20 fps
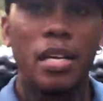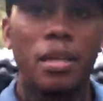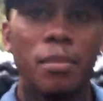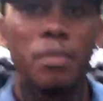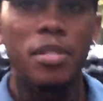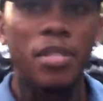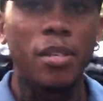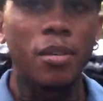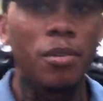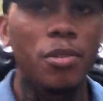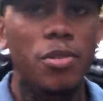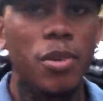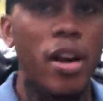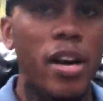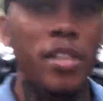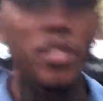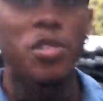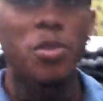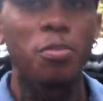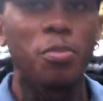Still
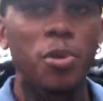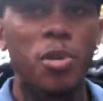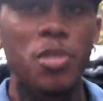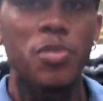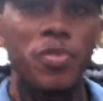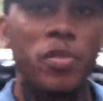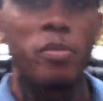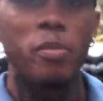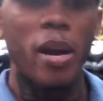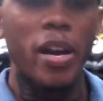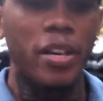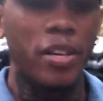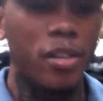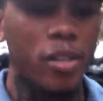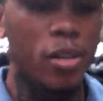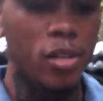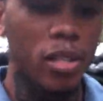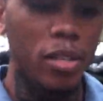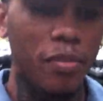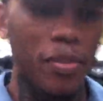trying to push for my
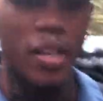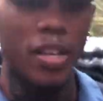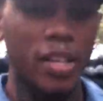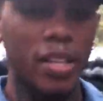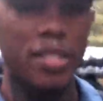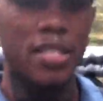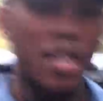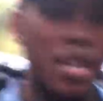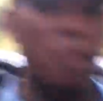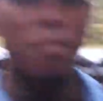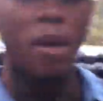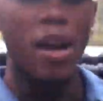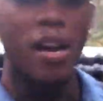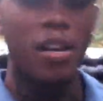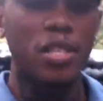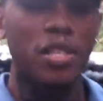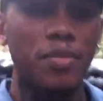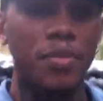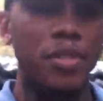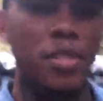goal of hitting 10
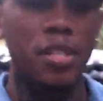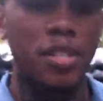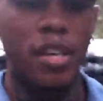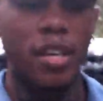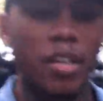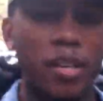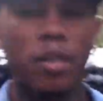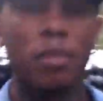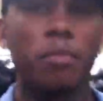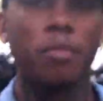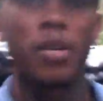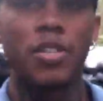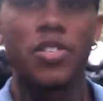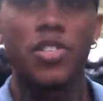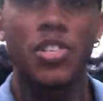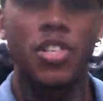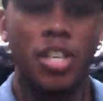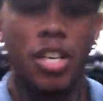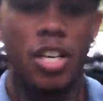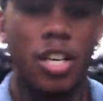miles for the day, which
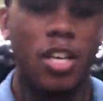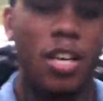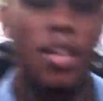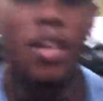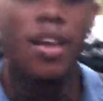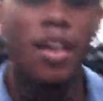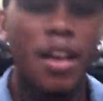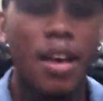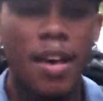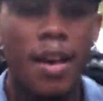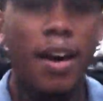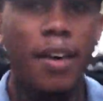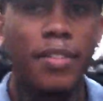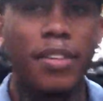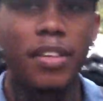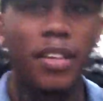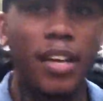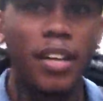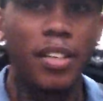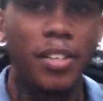I
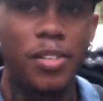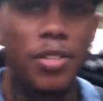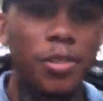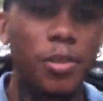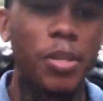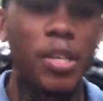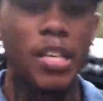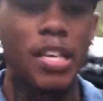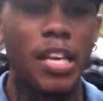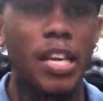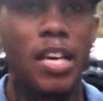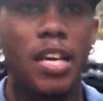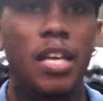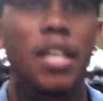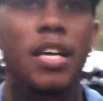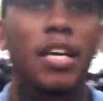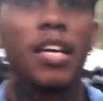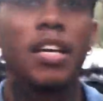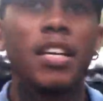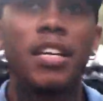think I can do it.
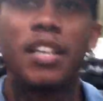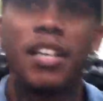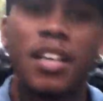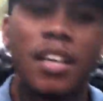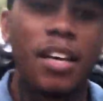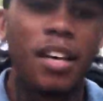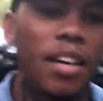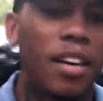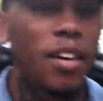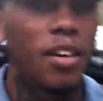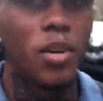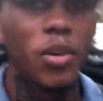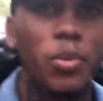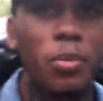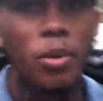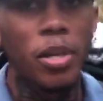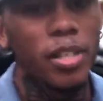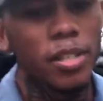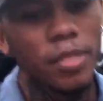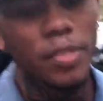Oh,
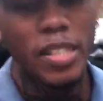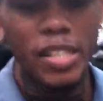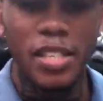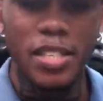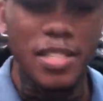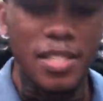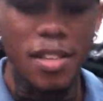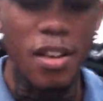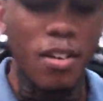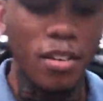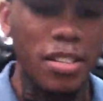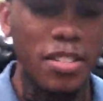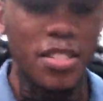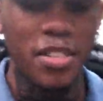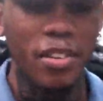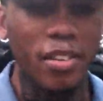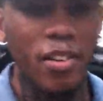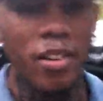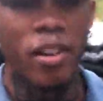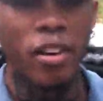well, as long as
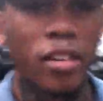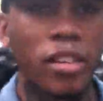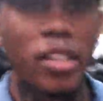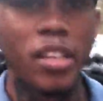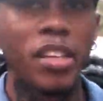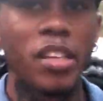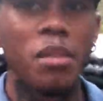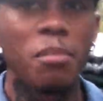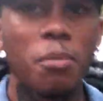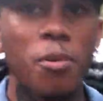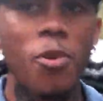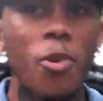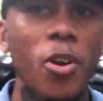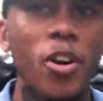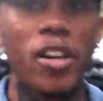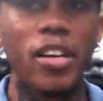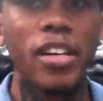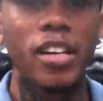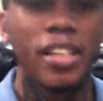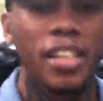there aren't any
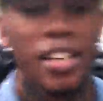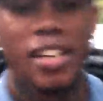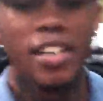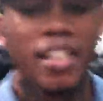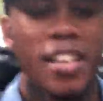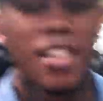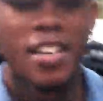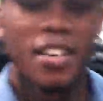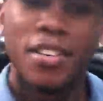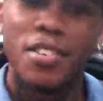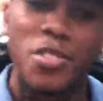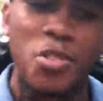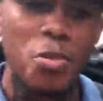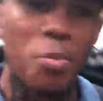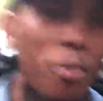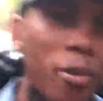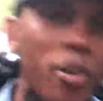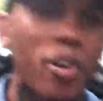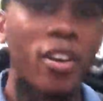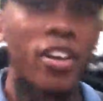more
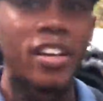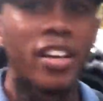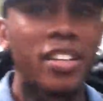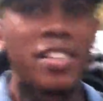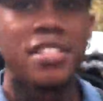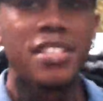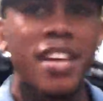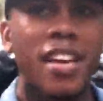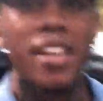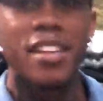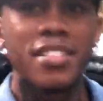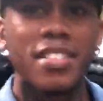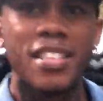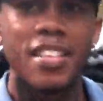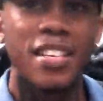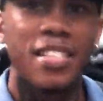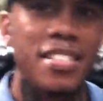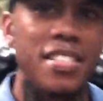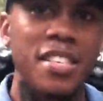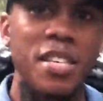super intense,
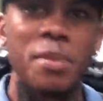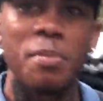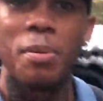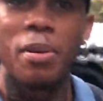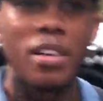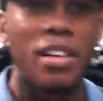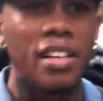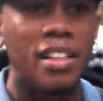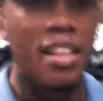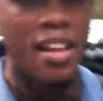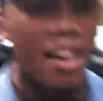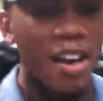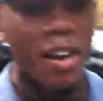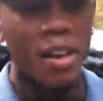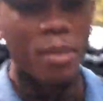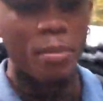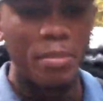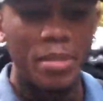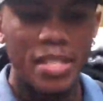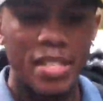steep
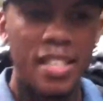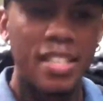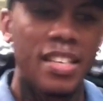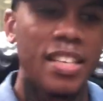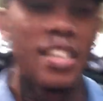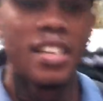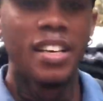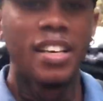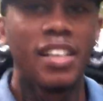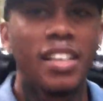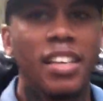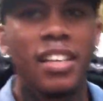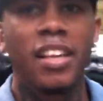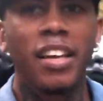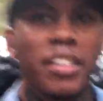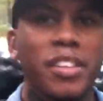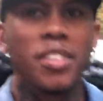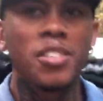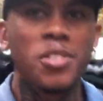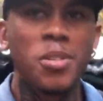climbs
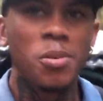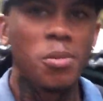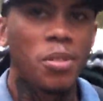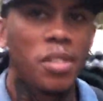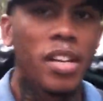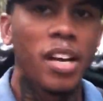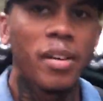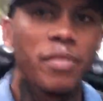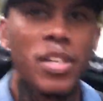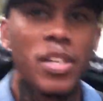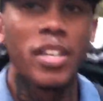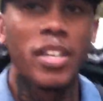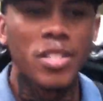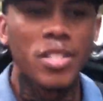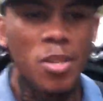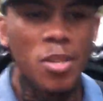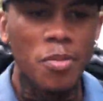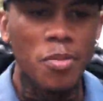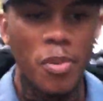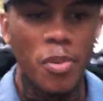like the 2 that I've done
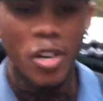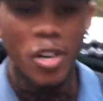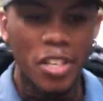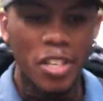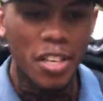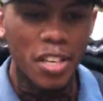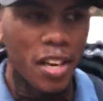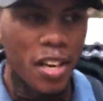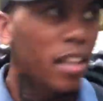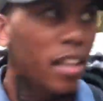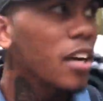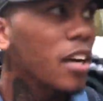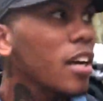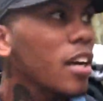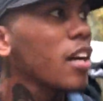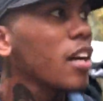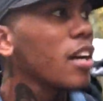so far today.